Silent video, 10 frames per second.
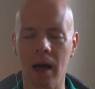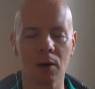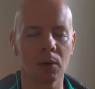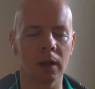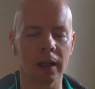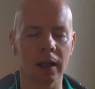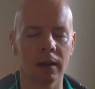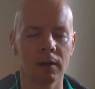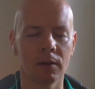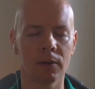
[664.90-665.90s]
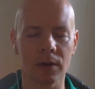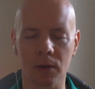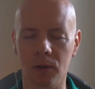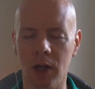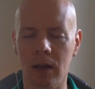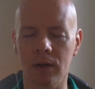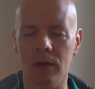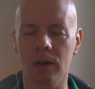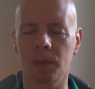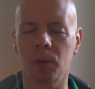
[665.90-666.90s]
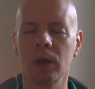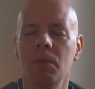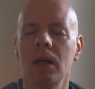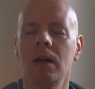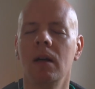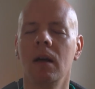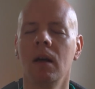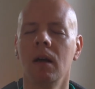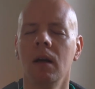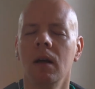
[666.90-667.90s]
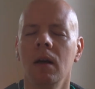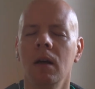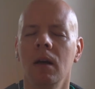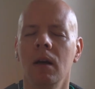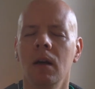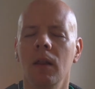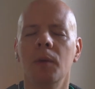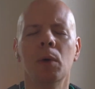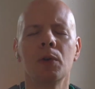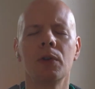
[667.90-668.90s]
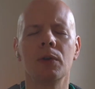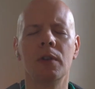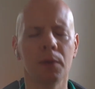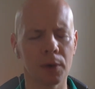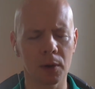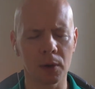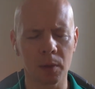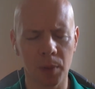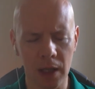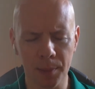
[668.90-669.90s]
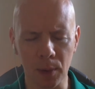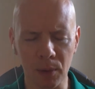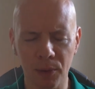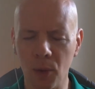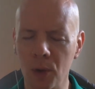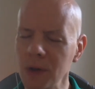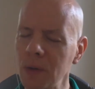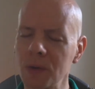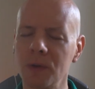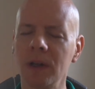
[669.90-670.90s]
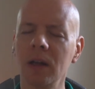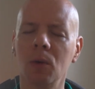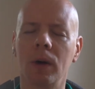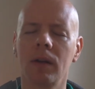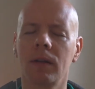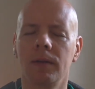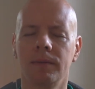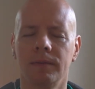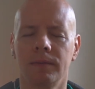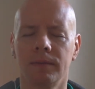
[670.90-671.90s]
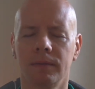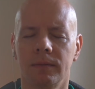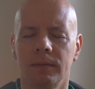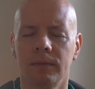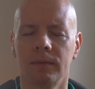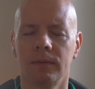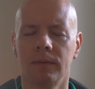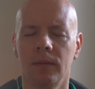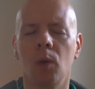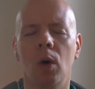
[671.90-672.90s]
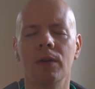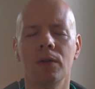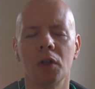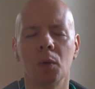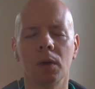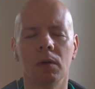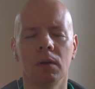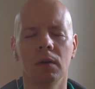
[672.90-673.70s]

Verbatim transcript: not only physical challenges, but we mean the most difficult people for you to deal with. The ones you would